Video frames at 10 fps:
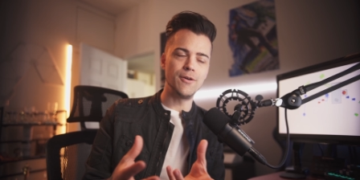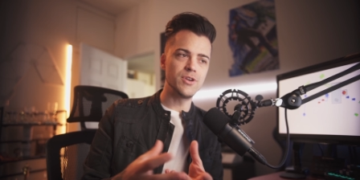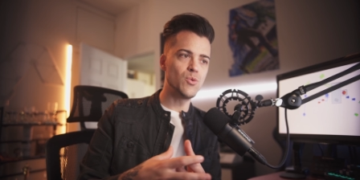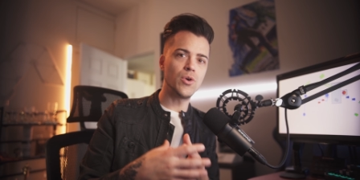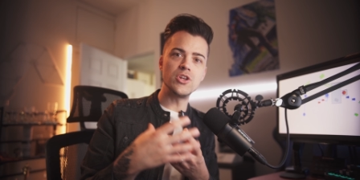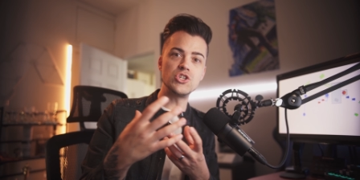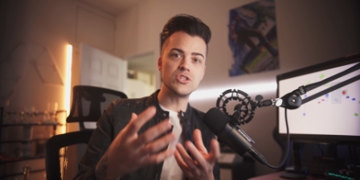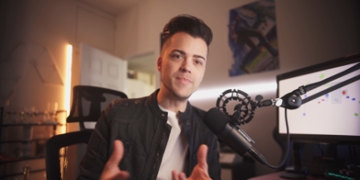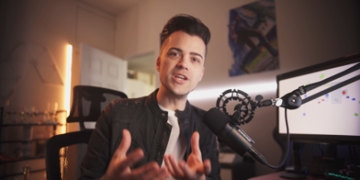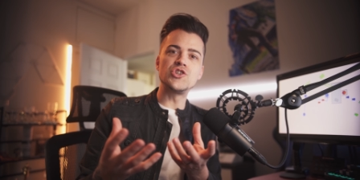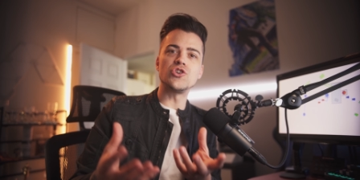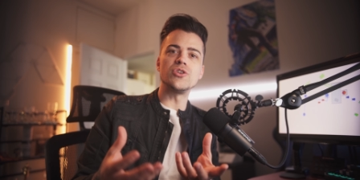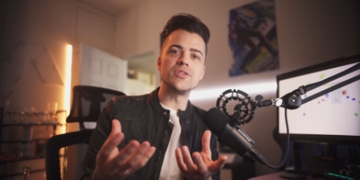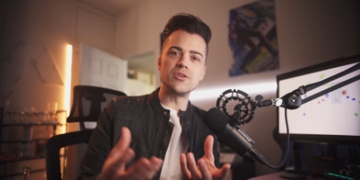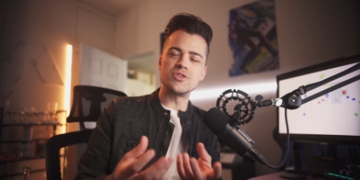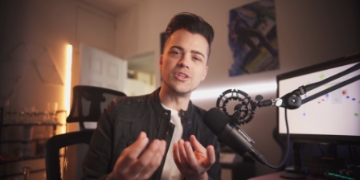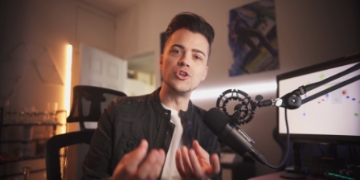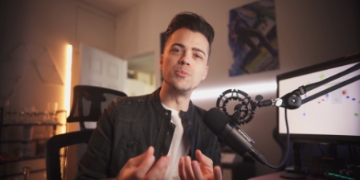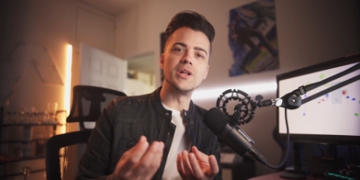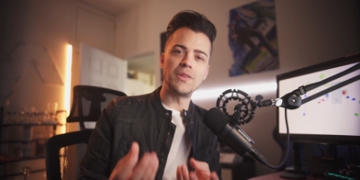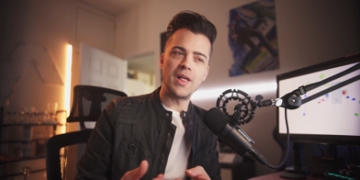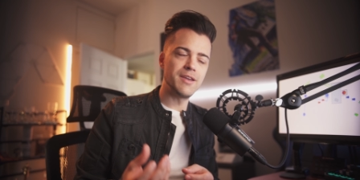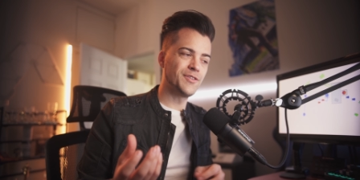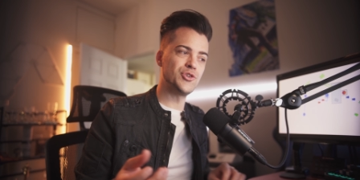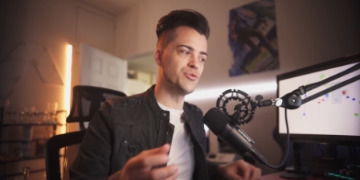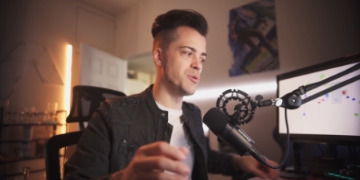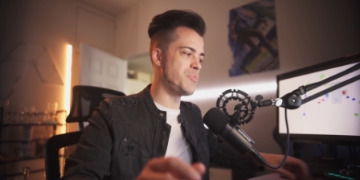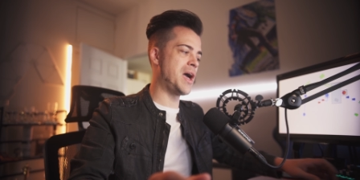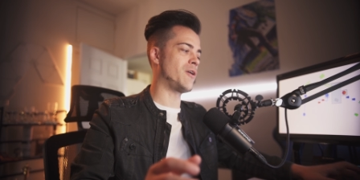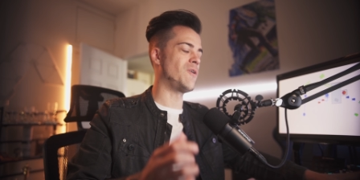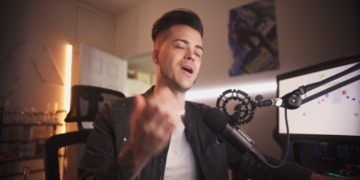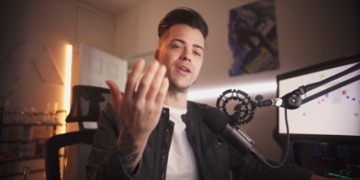and you want to just make sure that there's a little bit of life to the background.